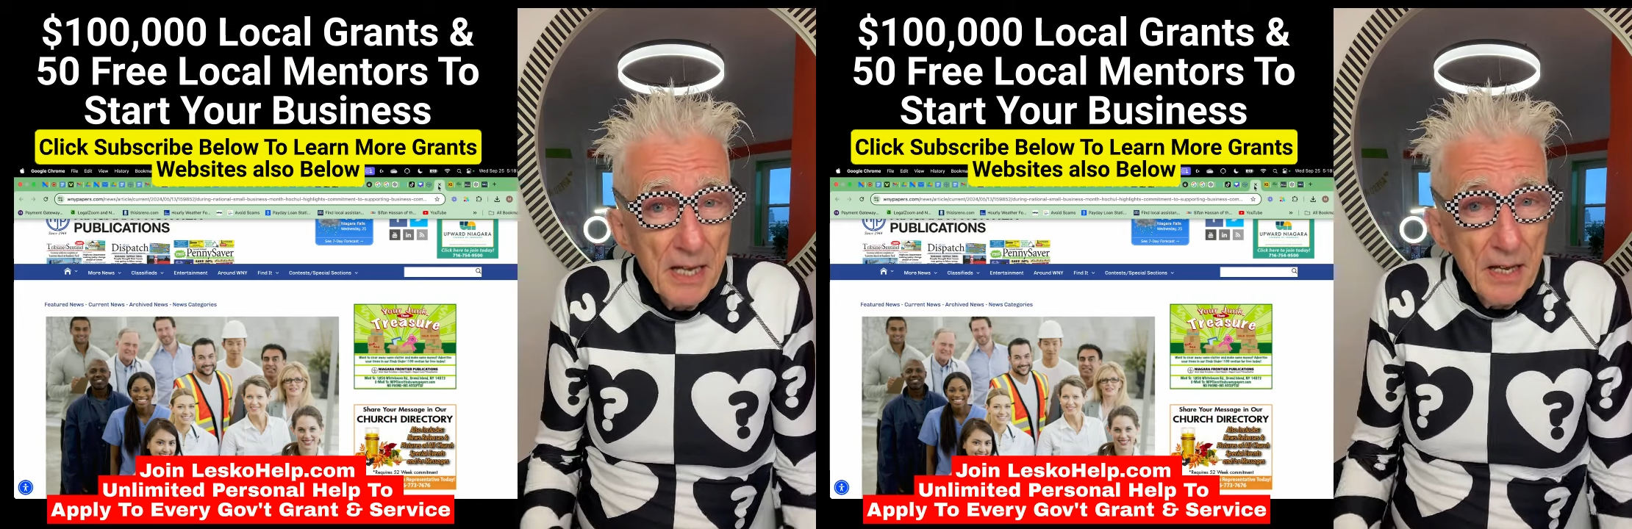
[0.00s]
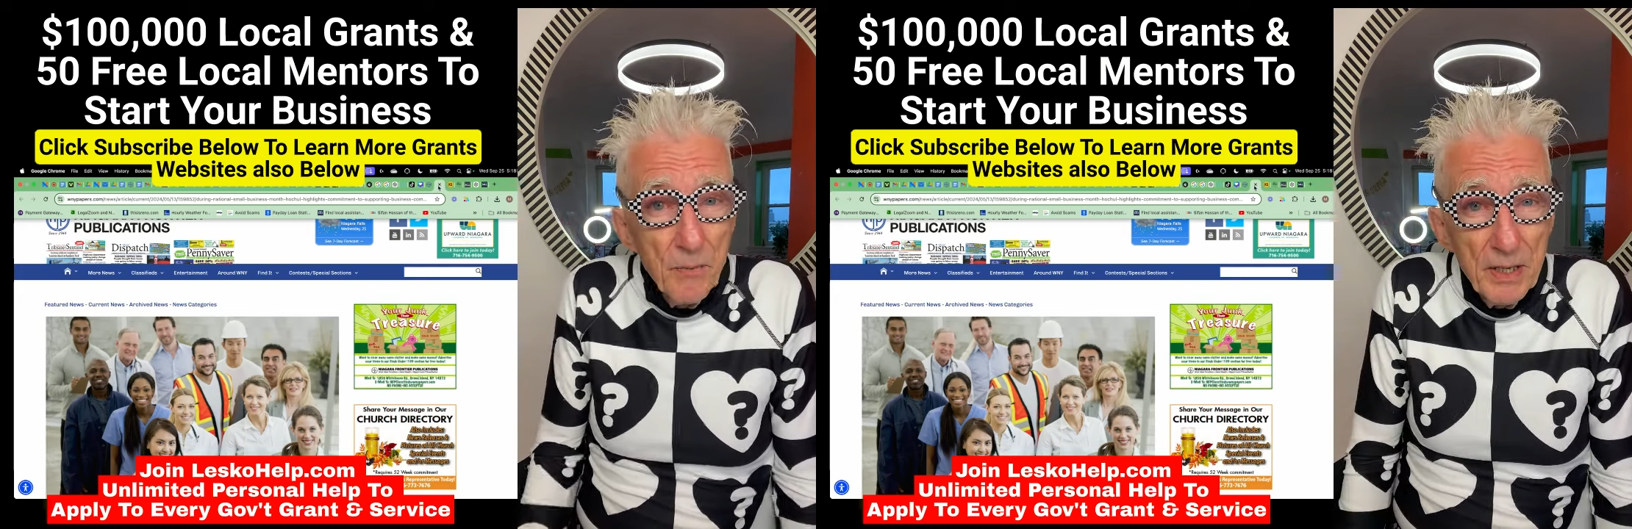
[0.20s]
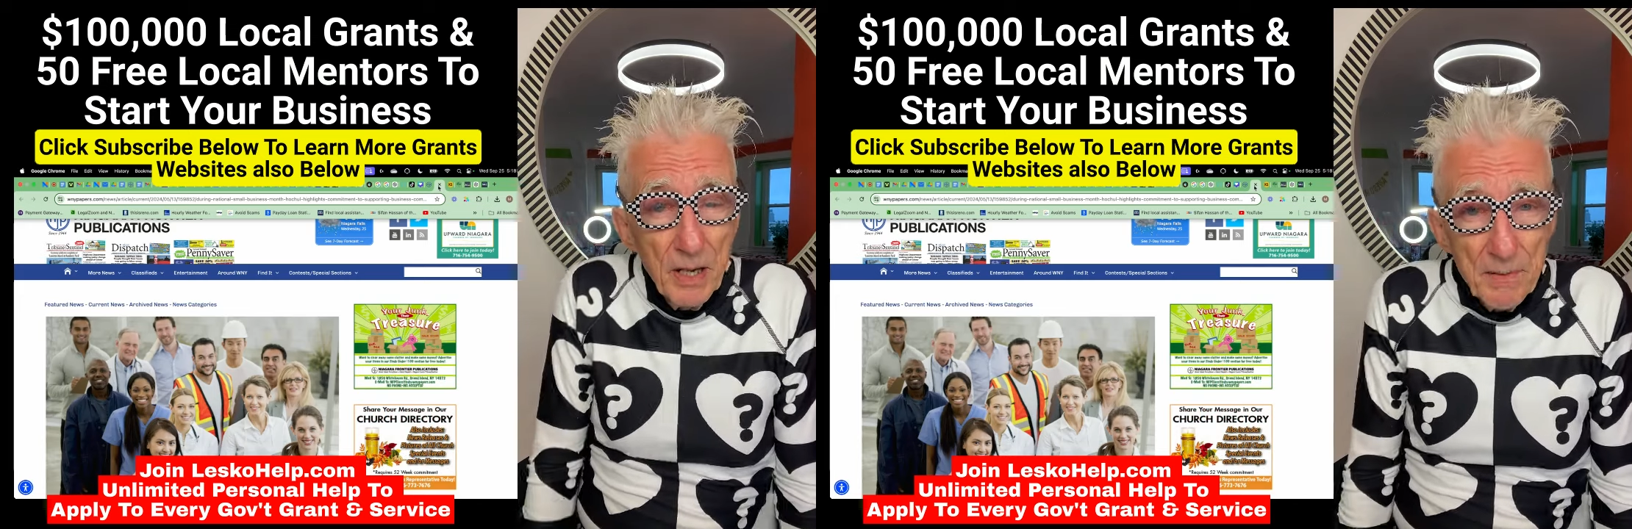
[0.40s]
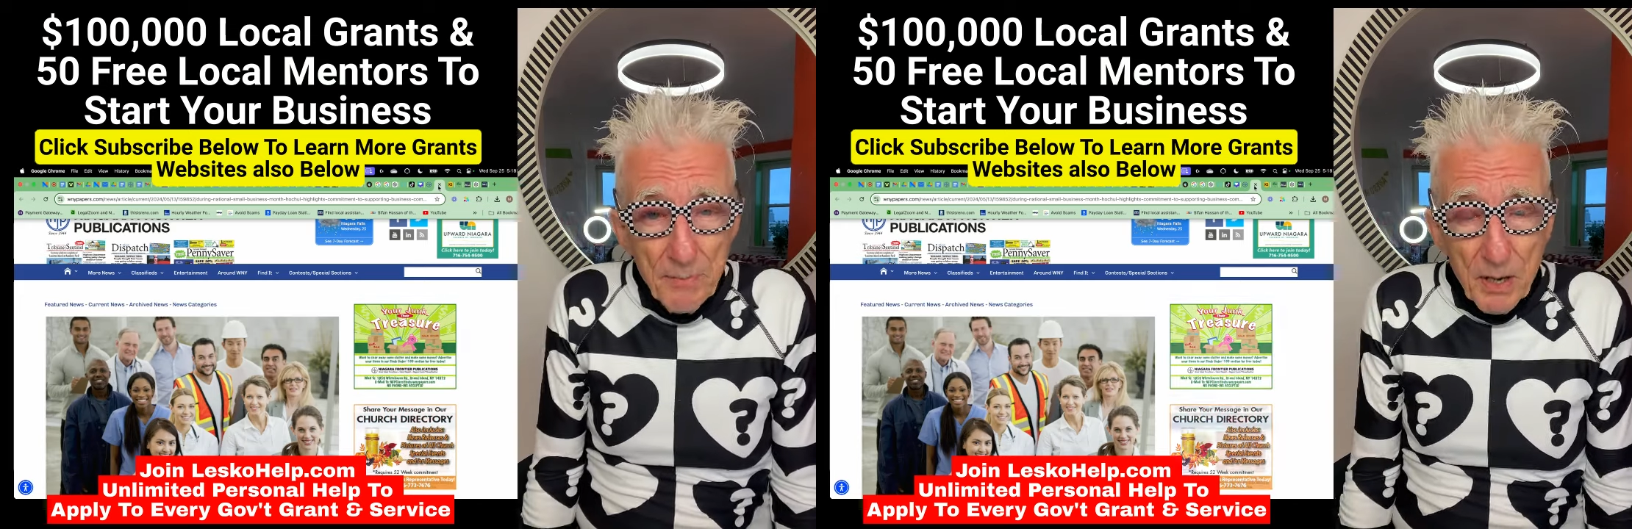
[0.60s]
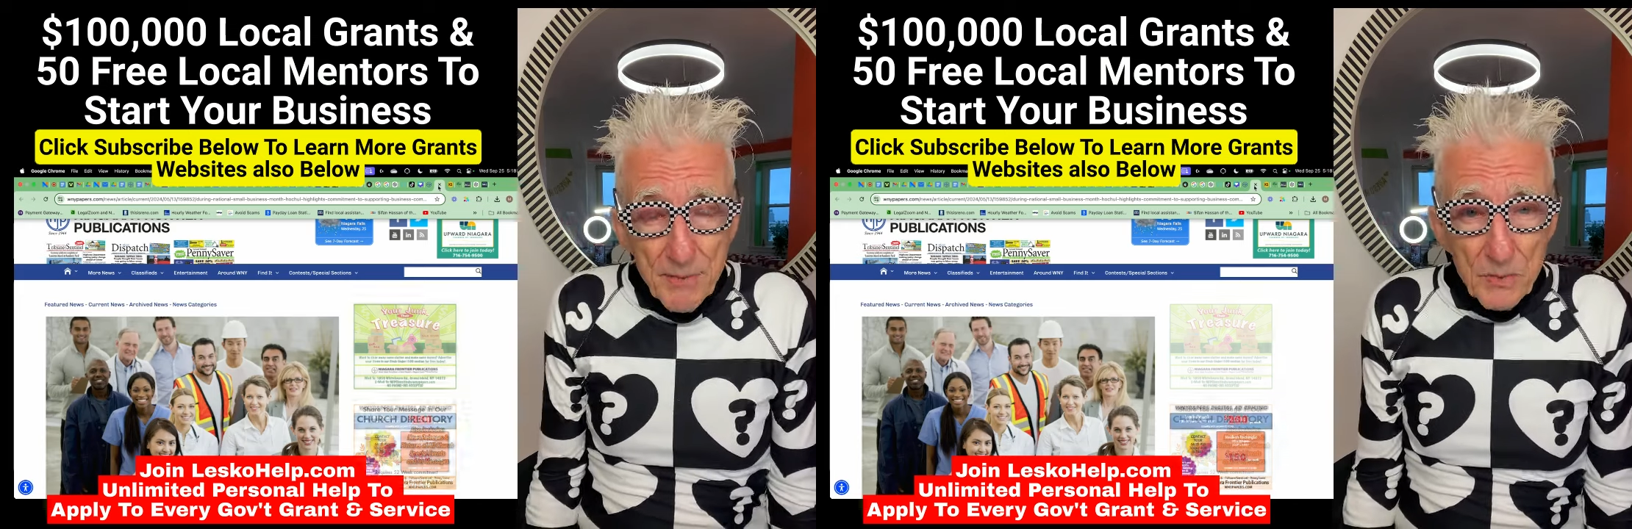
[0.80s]
and what
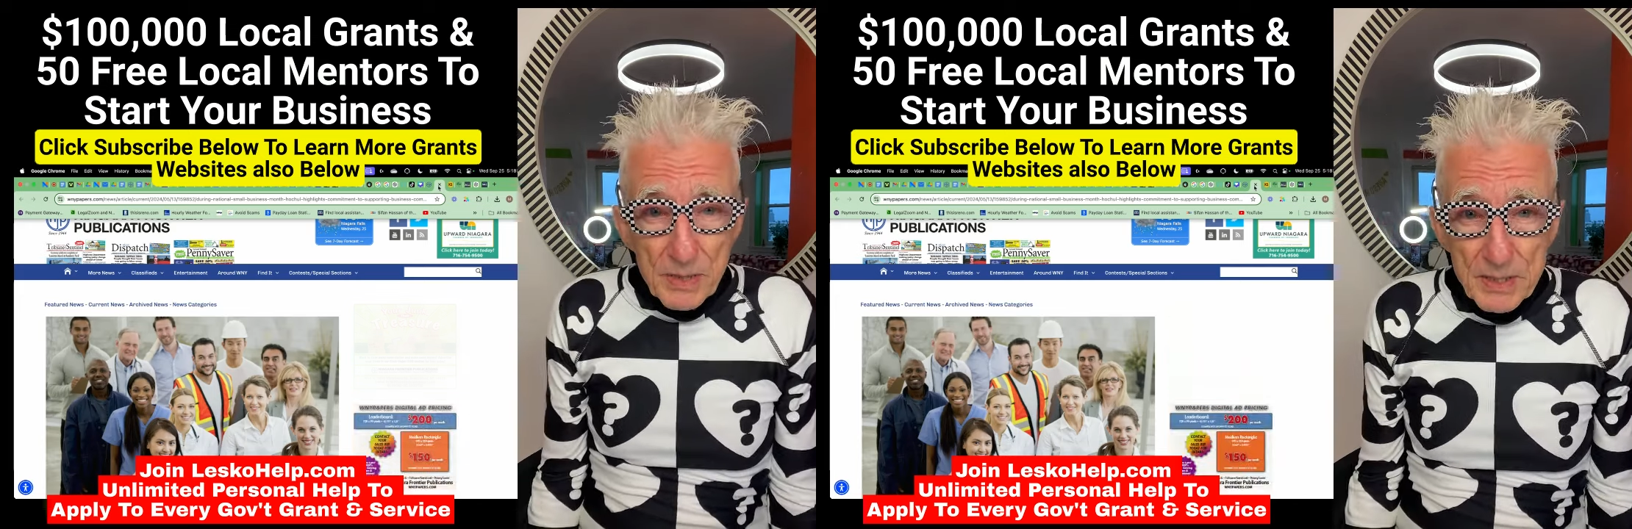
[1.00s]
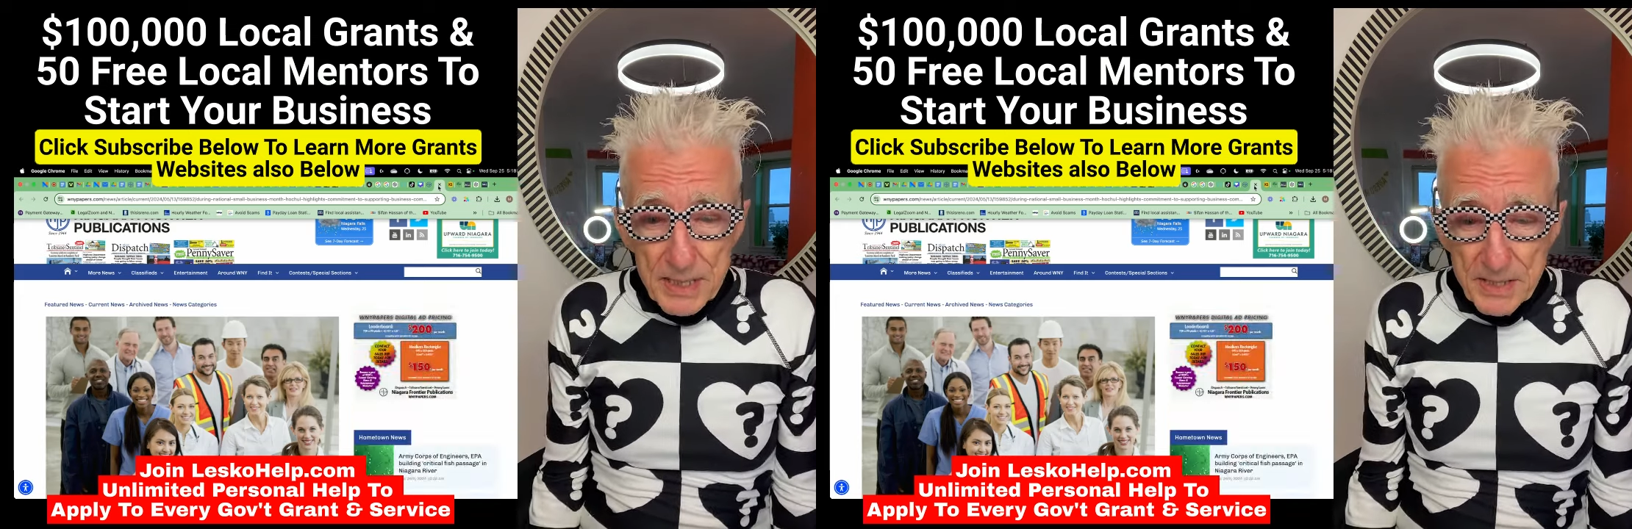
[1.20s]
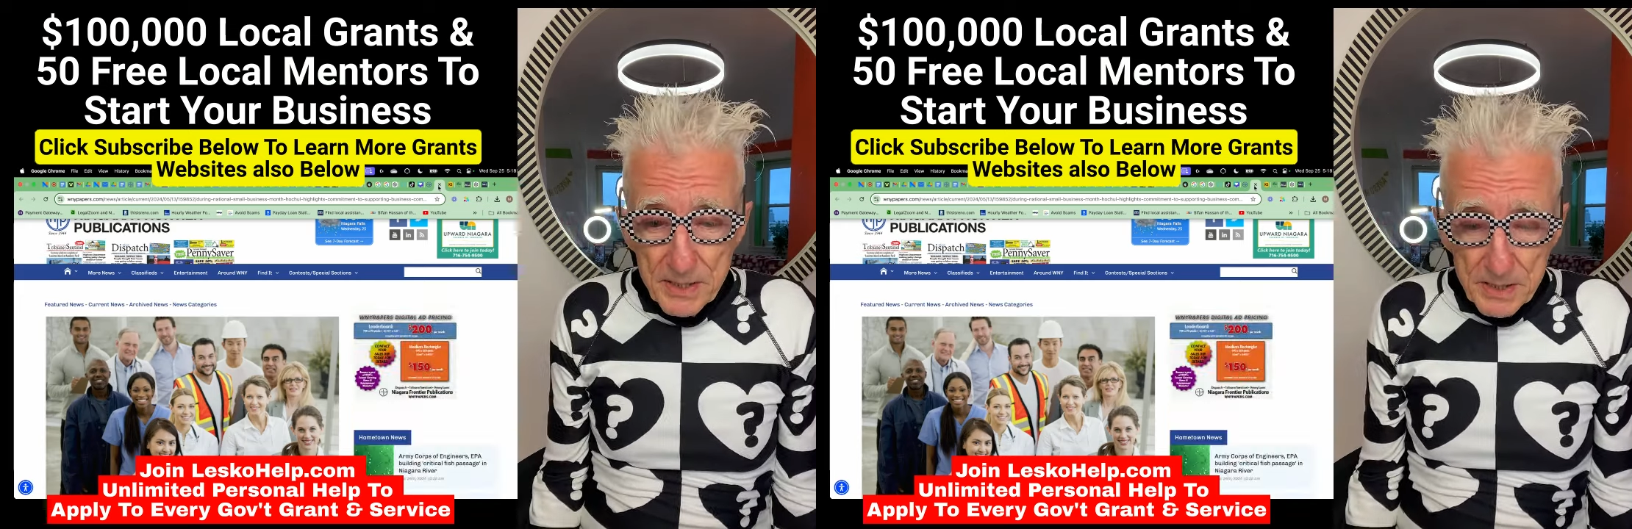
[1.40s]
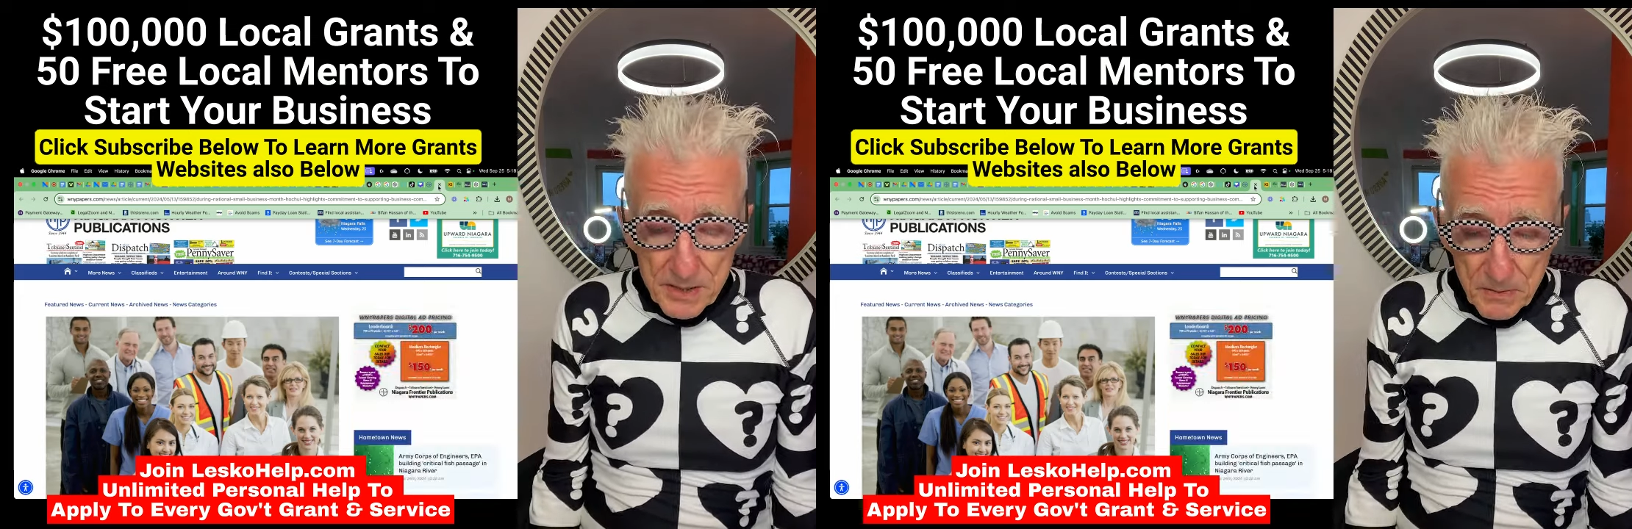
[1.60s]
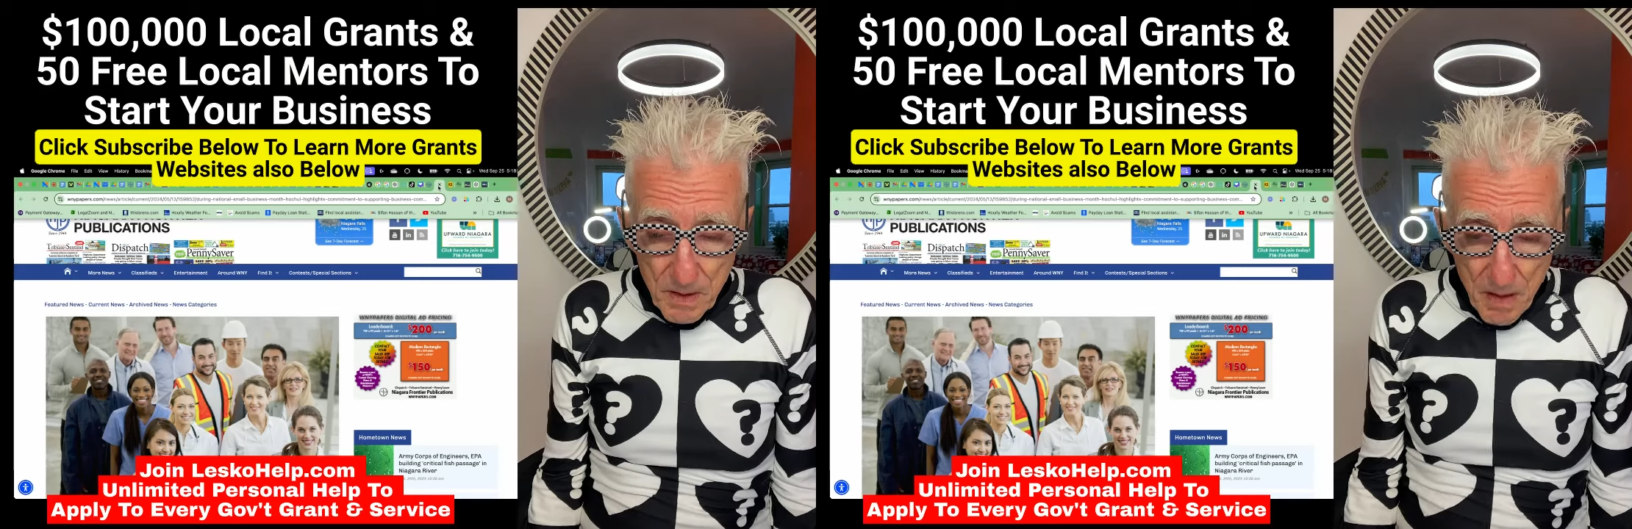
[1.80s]
nonprofit organizations do.